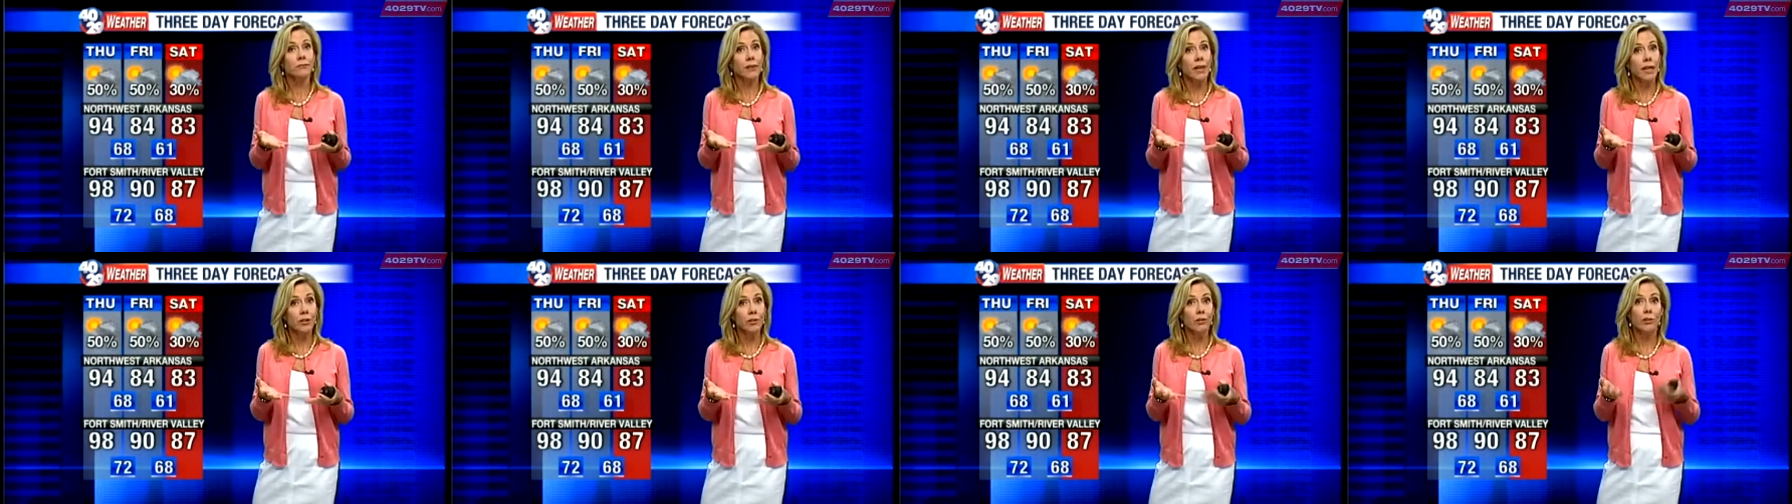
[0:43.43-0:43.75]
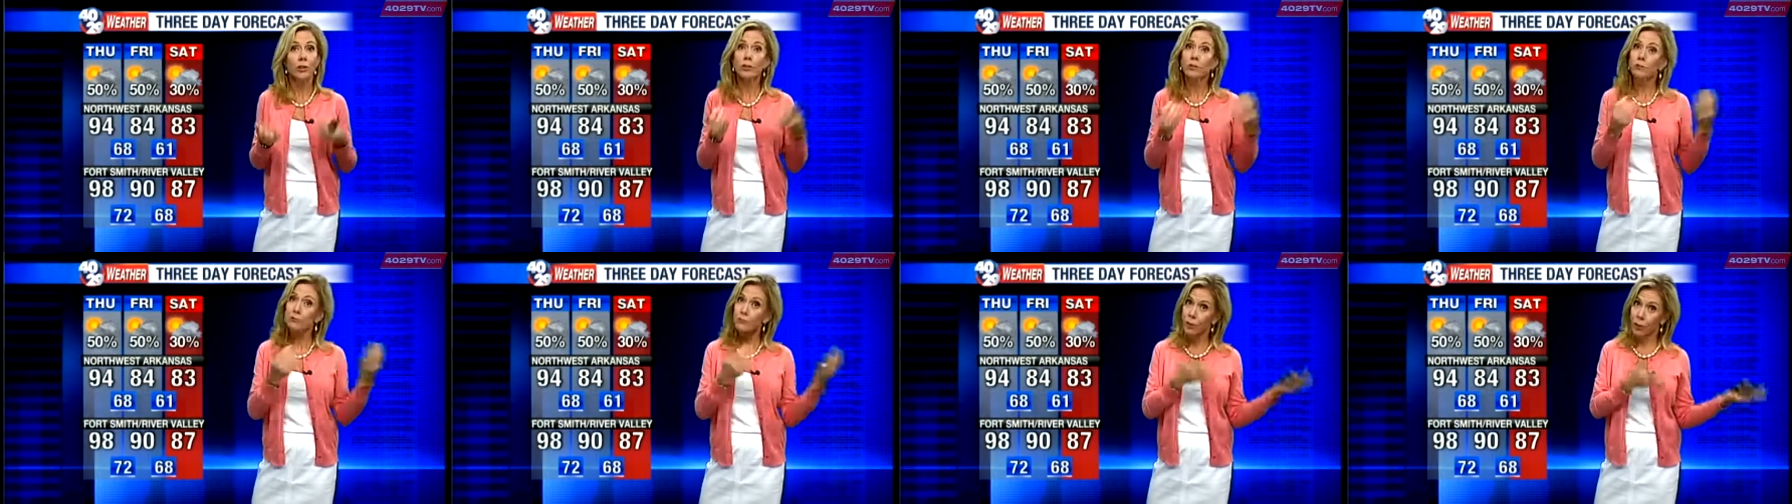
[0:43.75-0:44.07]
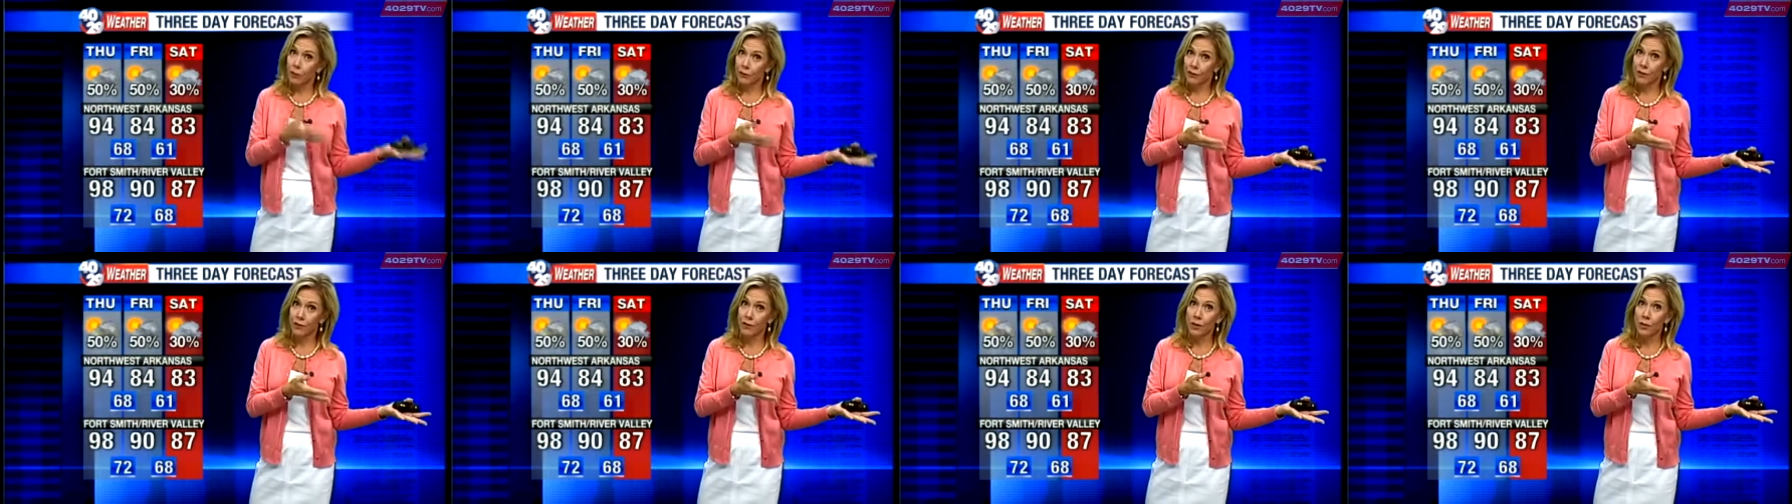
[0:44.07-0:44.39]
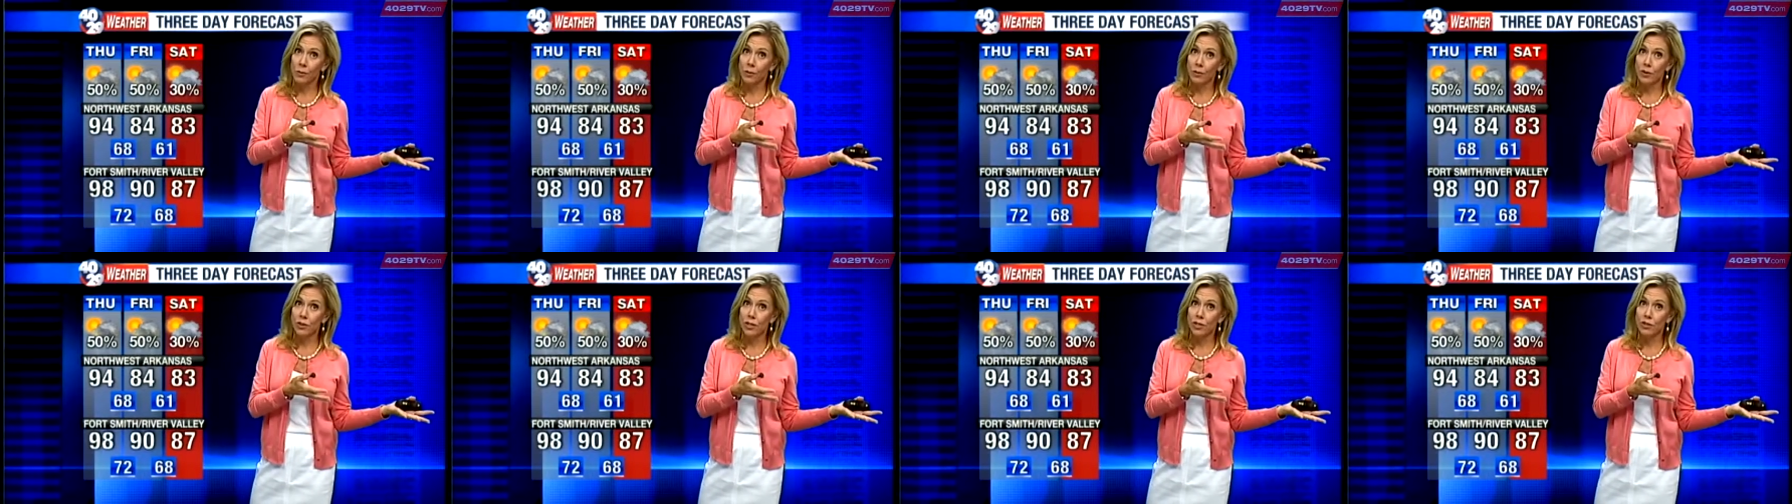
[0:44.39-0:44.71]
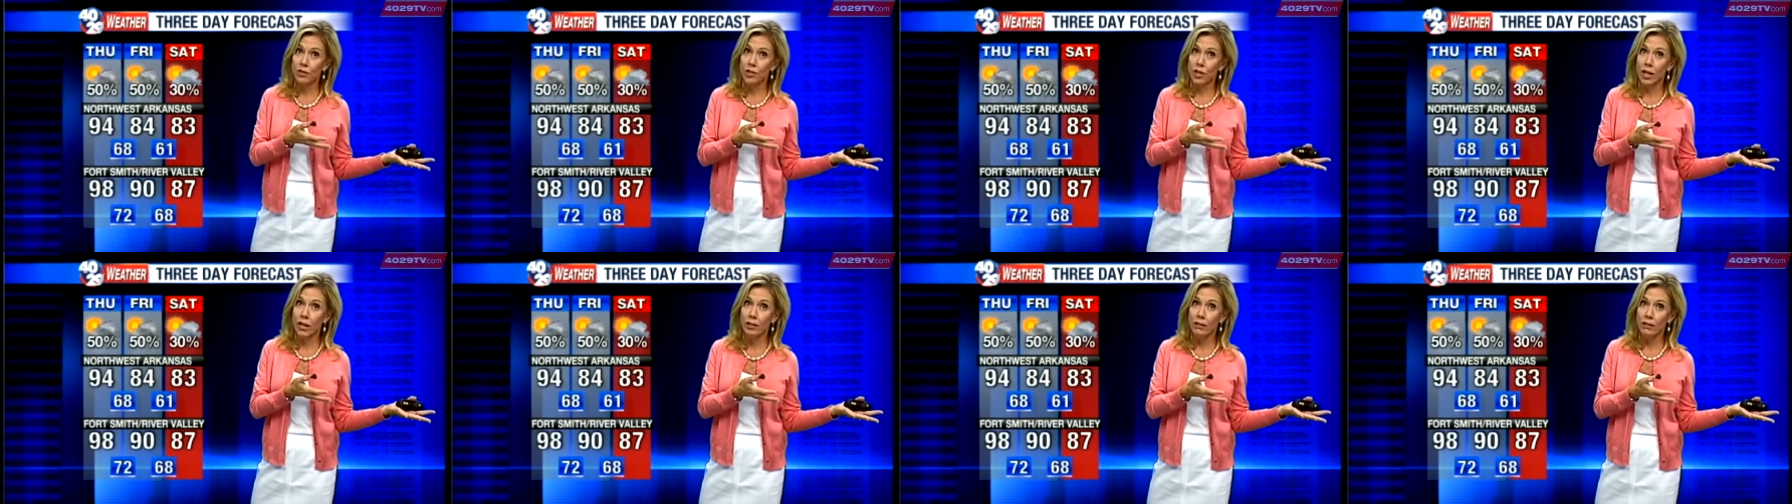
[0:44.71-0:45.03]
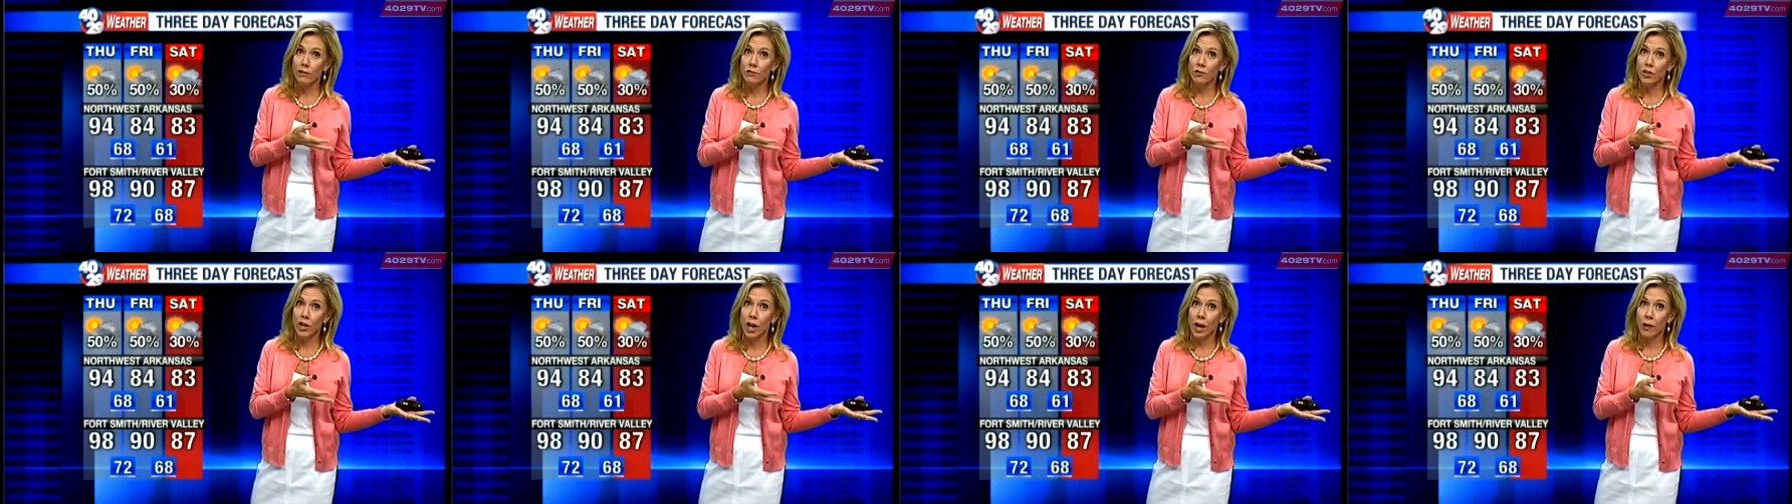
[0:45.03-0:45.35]
Enter your 50% chance
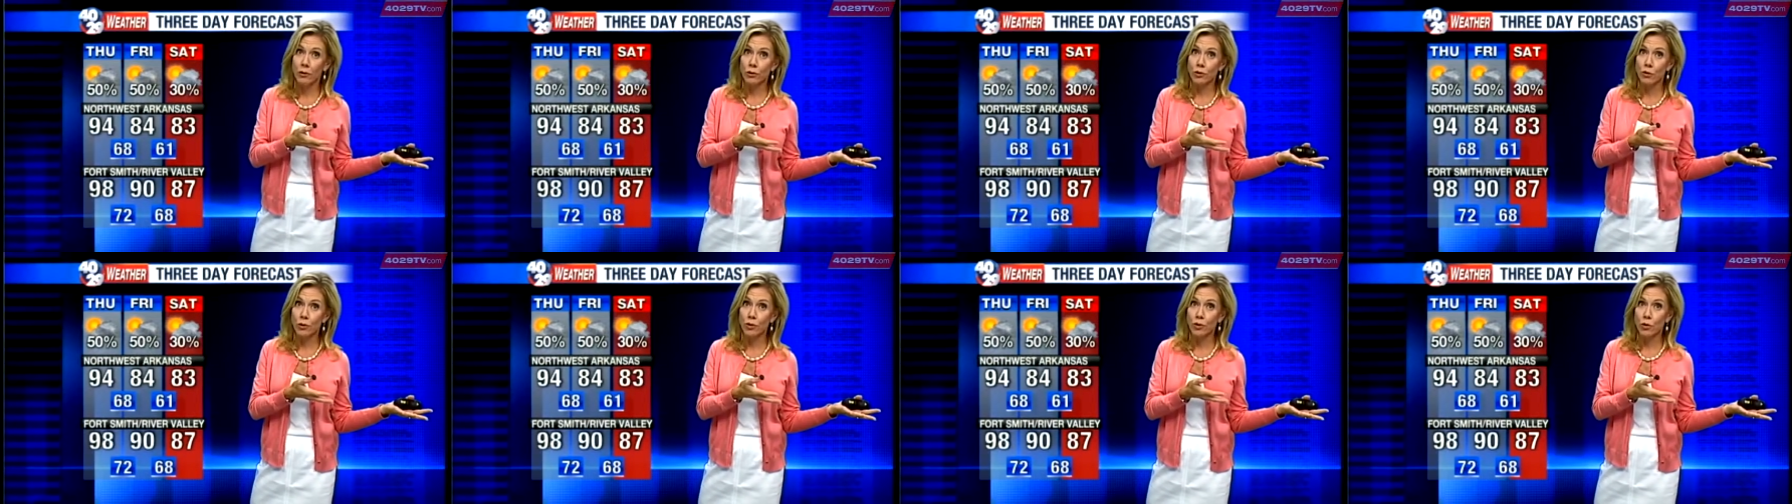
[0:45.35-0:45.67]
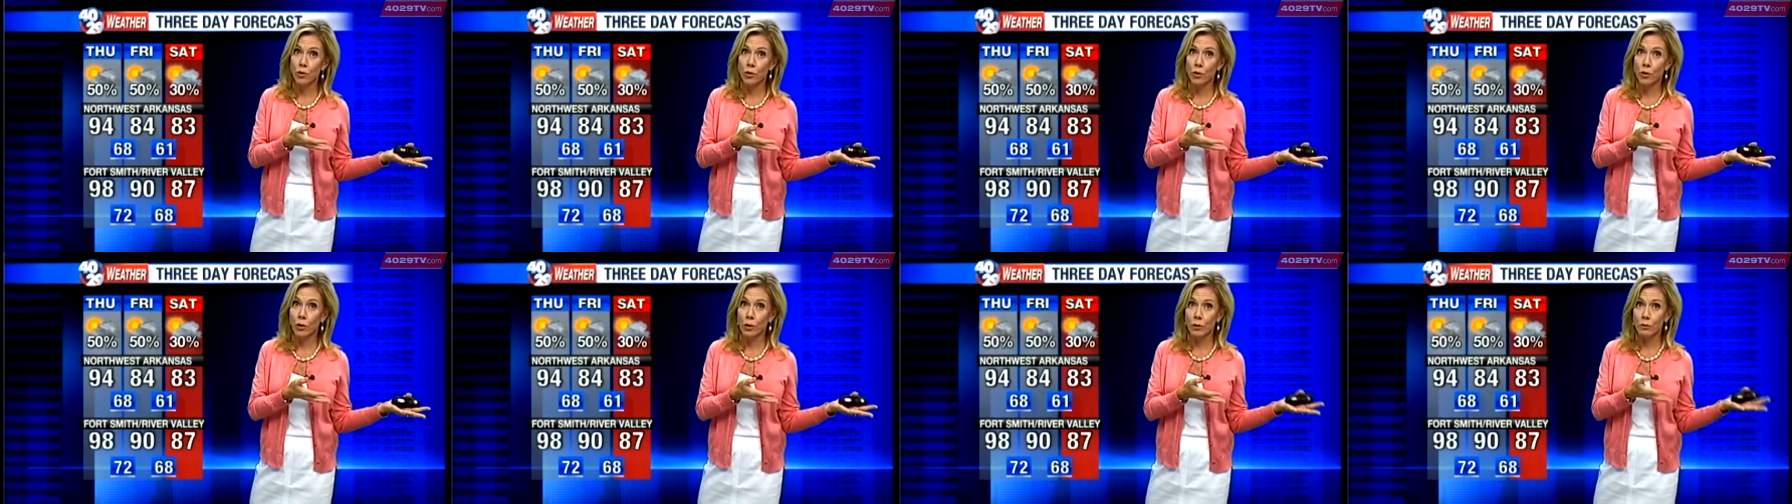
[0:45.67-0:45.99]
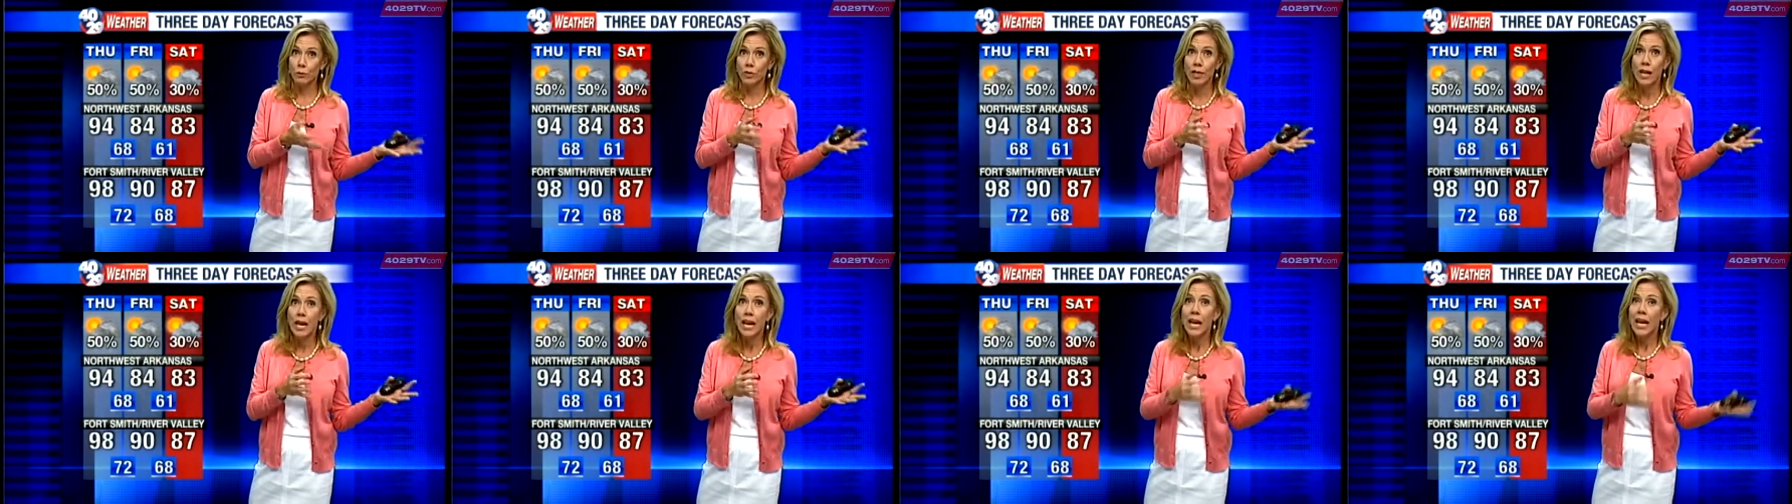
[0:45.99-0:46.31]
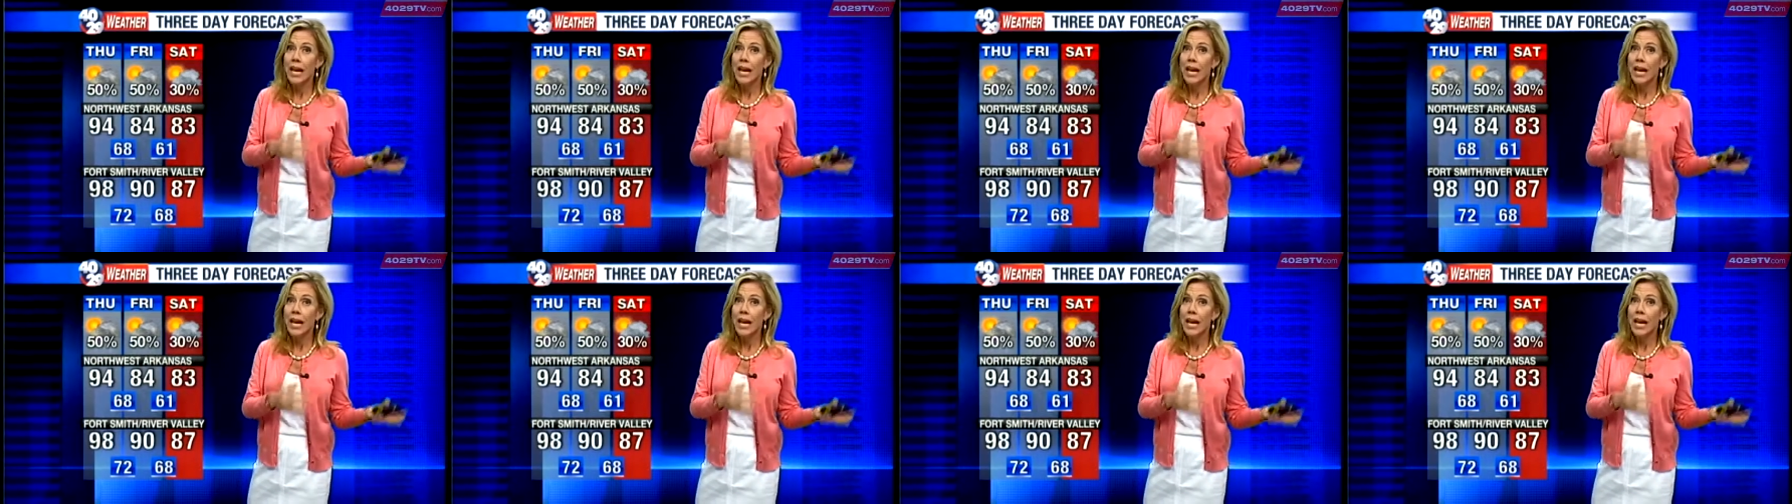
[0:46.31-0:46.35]
of showers and storms.